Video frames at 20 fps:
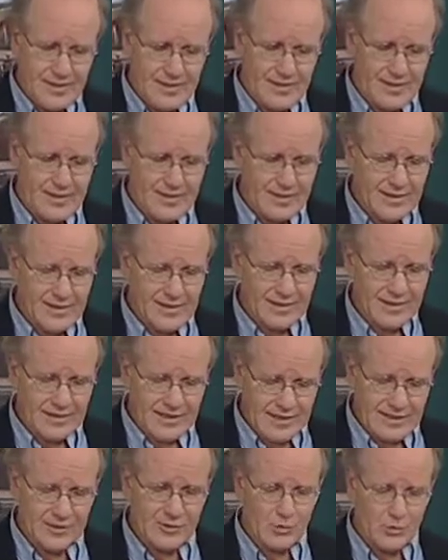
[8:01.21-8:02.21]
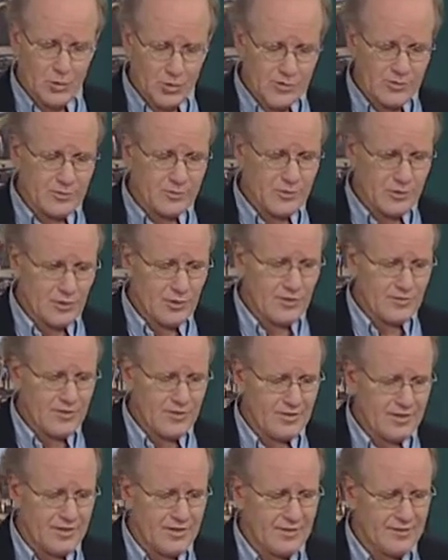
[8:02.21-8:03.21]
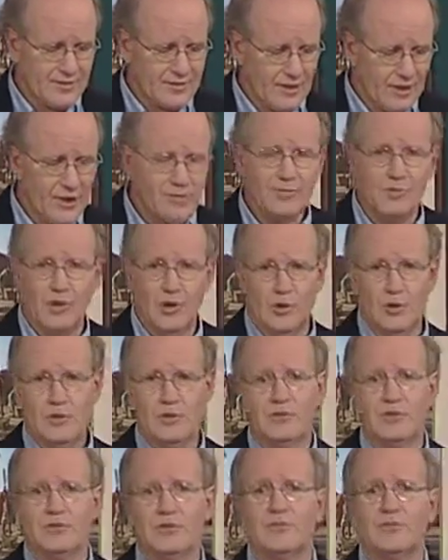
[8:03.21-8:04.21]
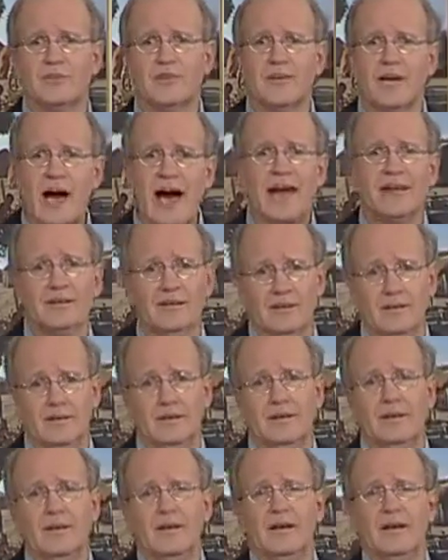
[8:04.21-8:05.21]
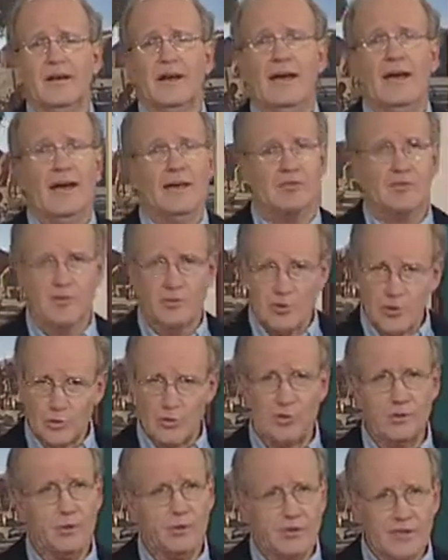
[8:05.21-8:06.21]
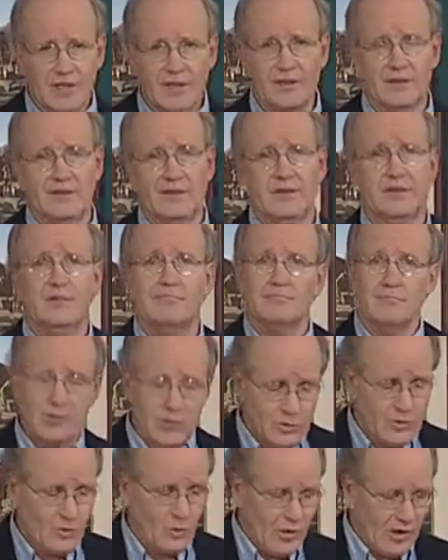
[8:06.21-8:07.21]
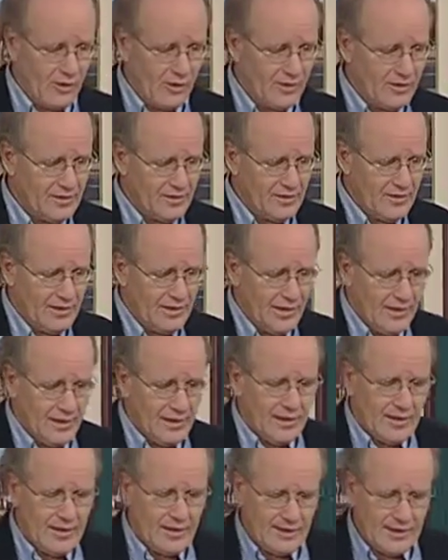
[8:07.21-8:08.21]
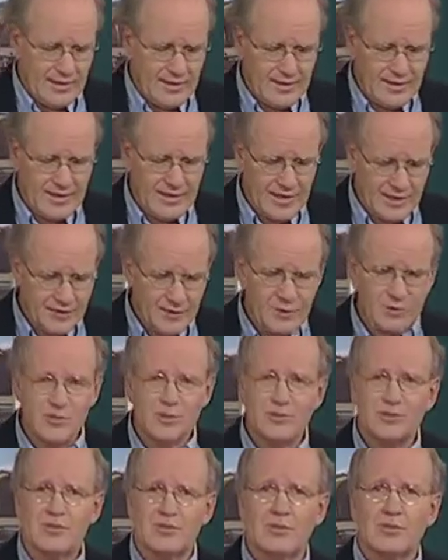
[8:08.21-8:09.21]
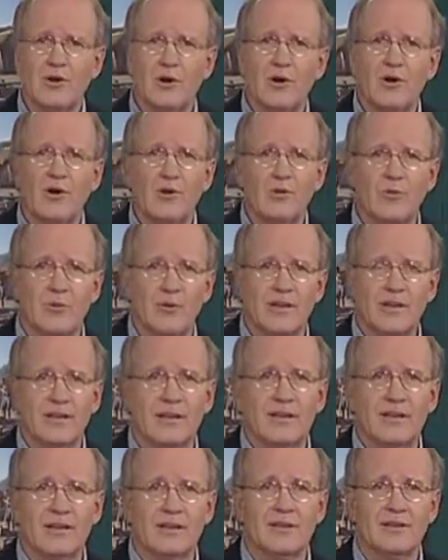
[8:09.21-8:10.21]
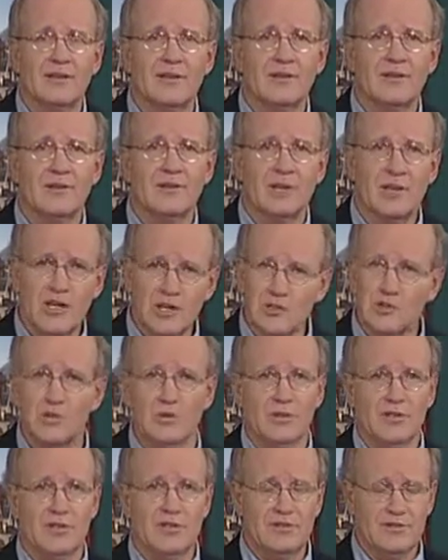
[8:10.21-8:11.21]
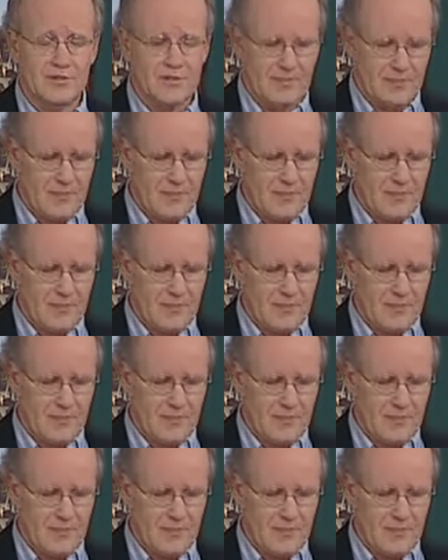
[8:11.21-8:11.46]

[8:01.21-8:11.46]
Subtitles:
Again, it's worth observing that of those, cotton has the most utility. You can wear it. The others are really luxuries.